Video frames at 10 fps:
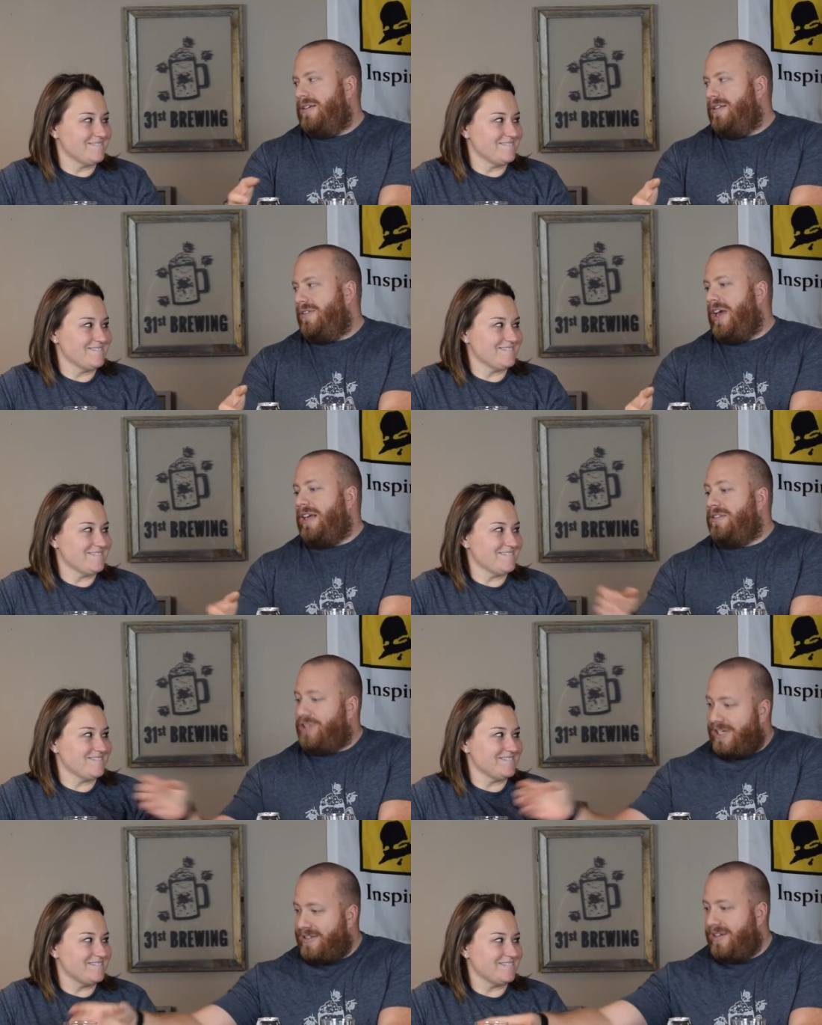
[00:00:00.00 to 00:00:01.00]
Speaker 1: that
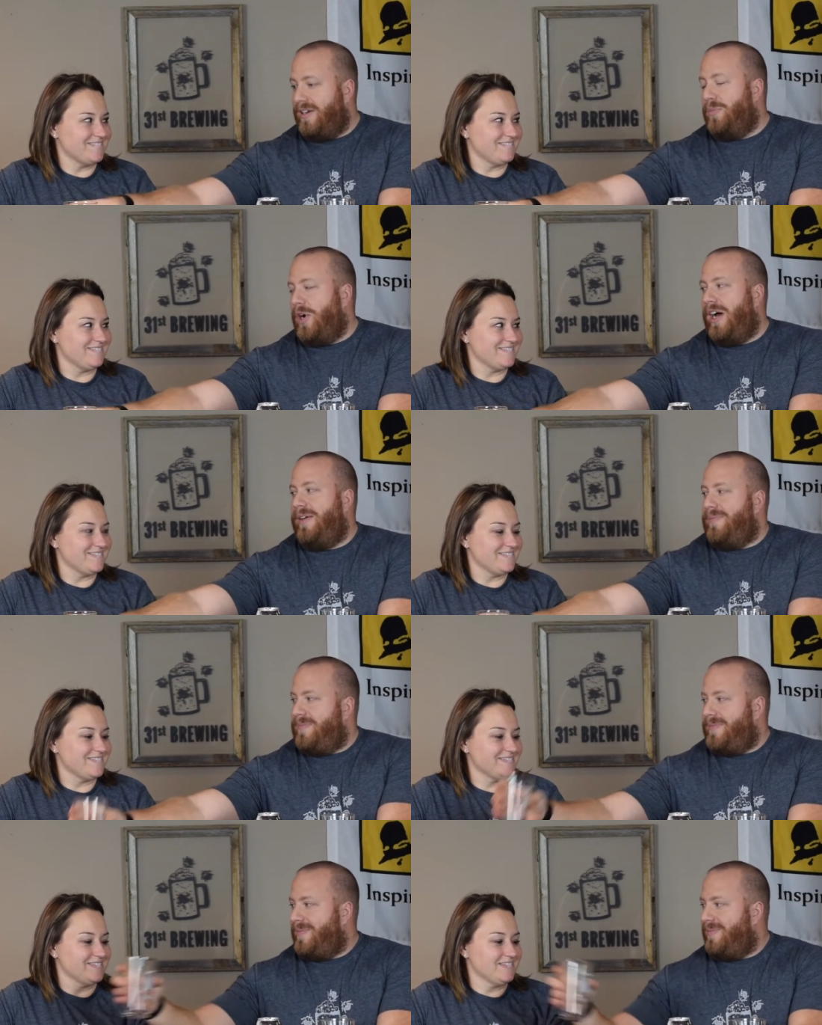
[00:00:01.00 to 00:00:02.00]
Jessica bought.
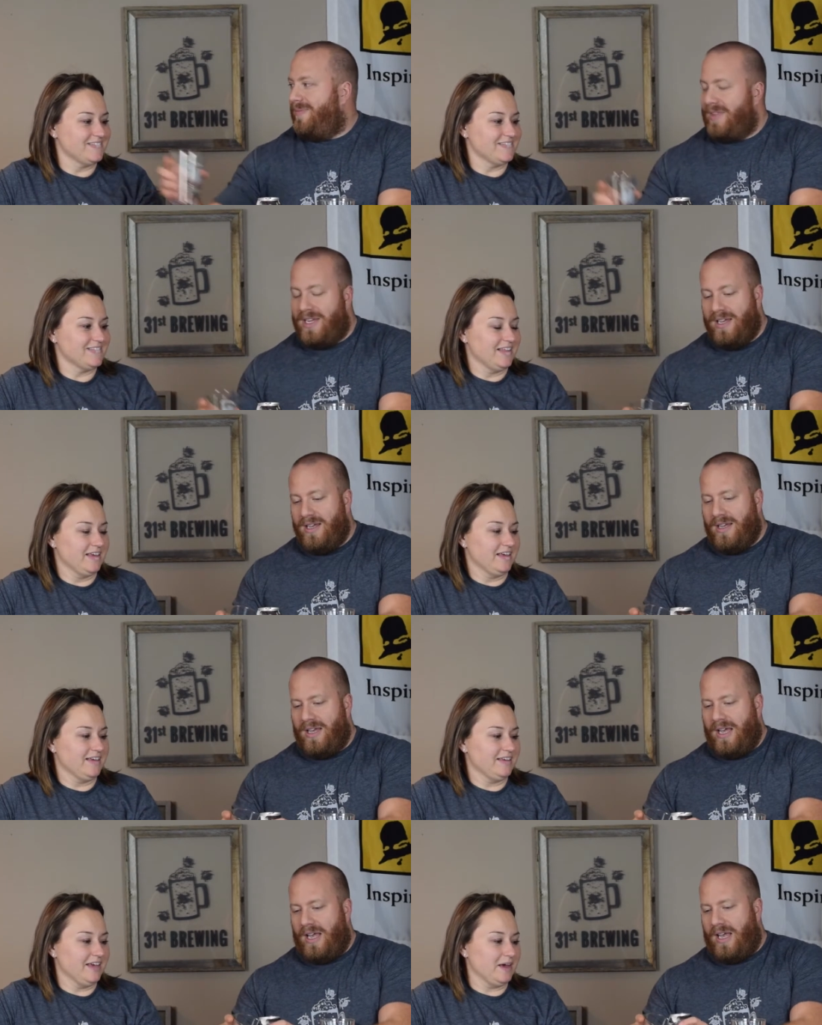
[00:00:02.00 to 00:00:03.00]

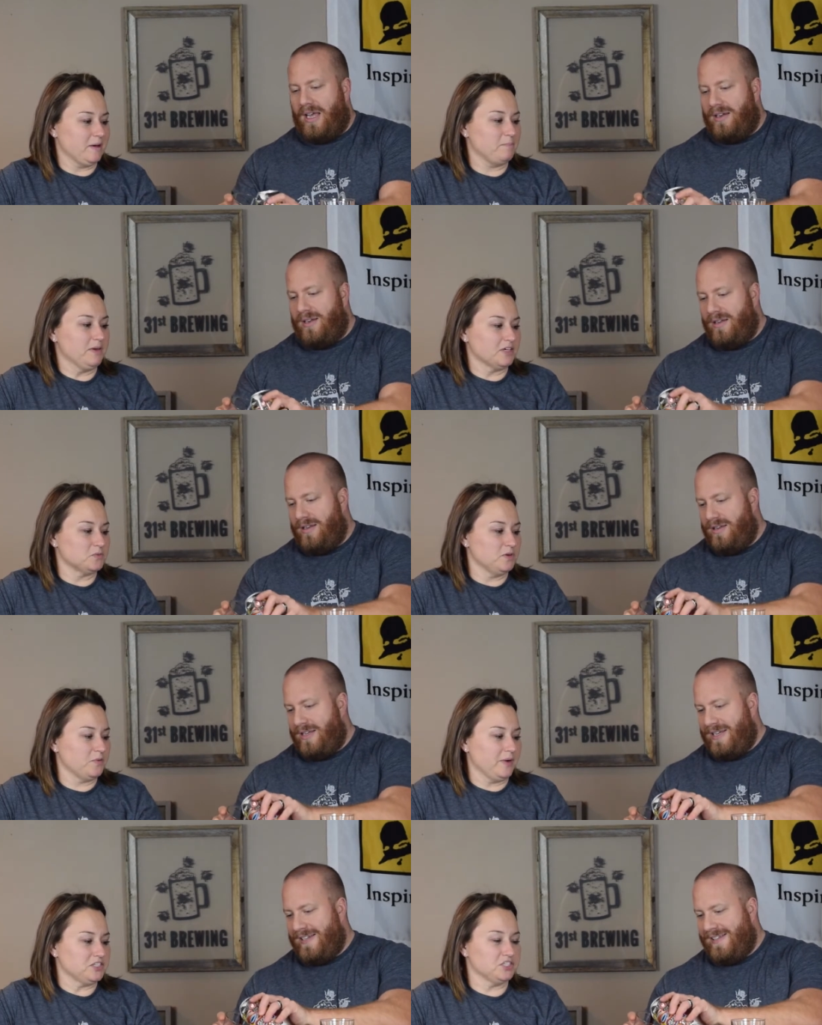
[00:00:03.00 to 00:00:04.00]
And yeah, because
Speaker 2: we
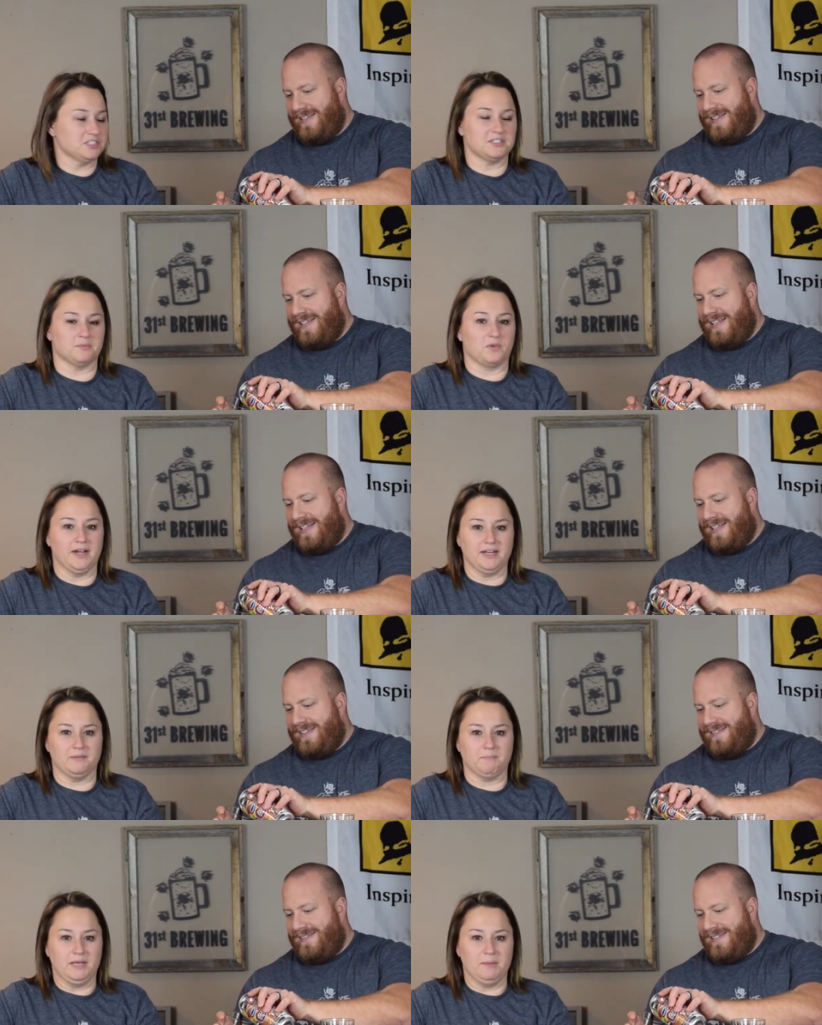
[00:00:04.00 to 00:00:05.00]
were watching some
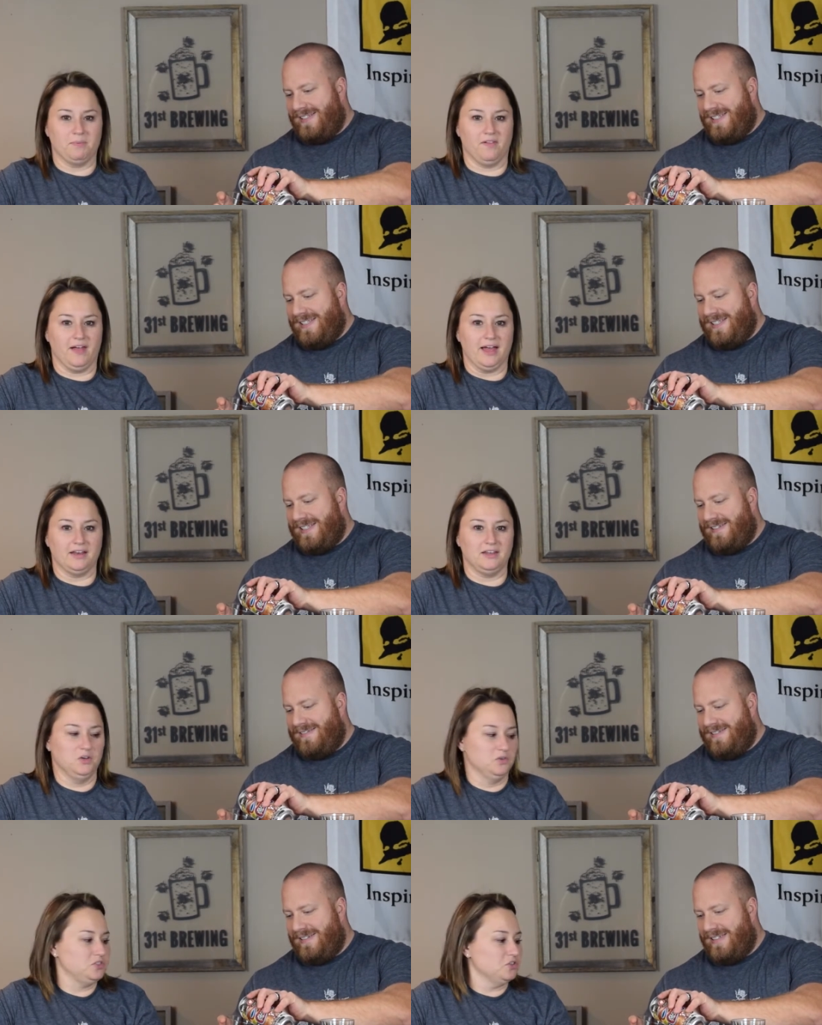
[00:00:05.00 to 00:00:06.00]
random people on
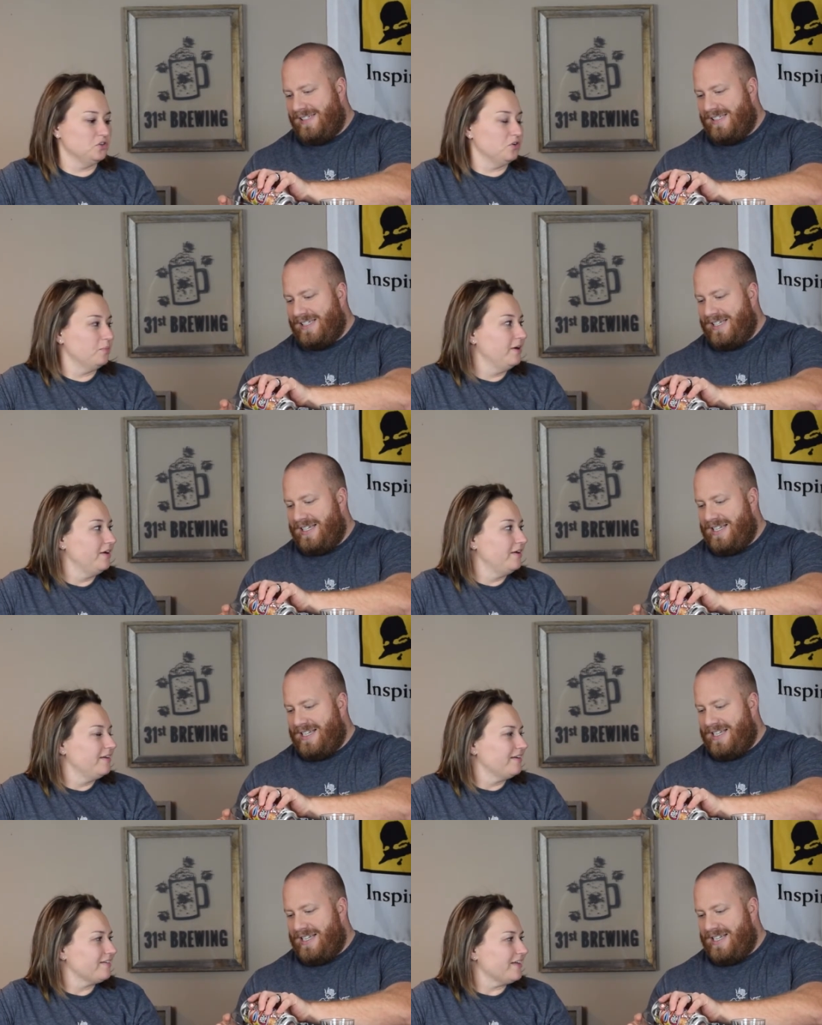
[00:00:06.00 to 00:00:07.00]
YouTube,
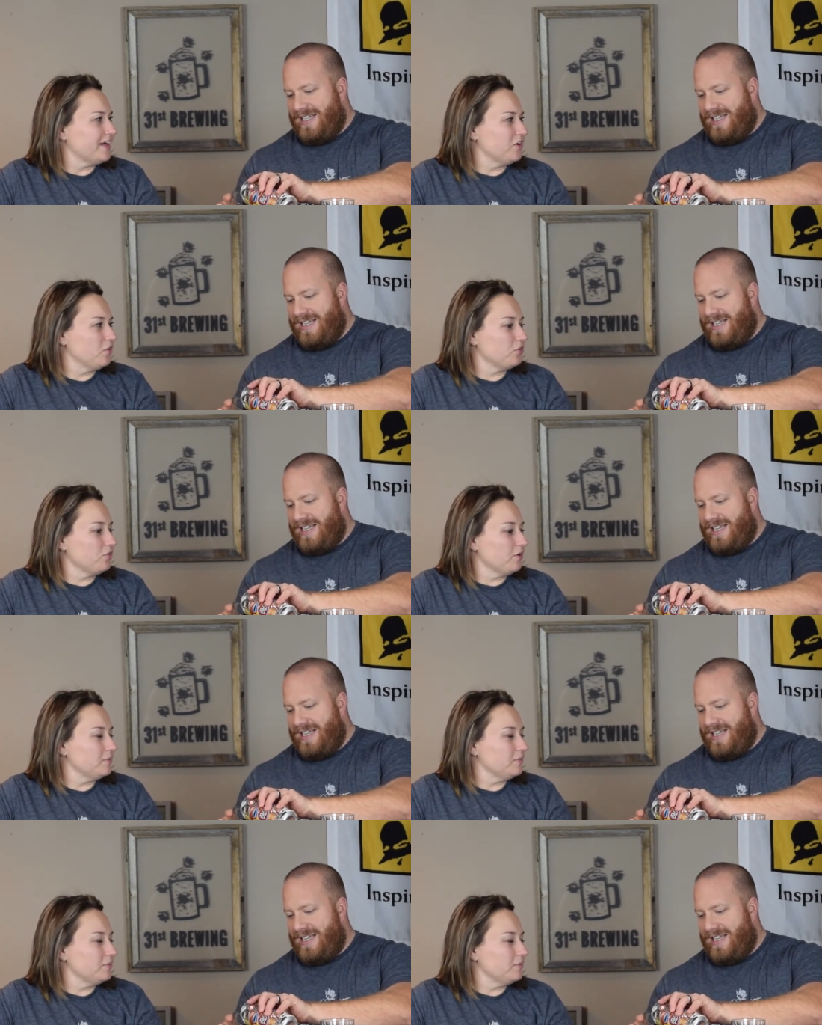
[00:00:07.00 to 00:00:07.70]
like go through a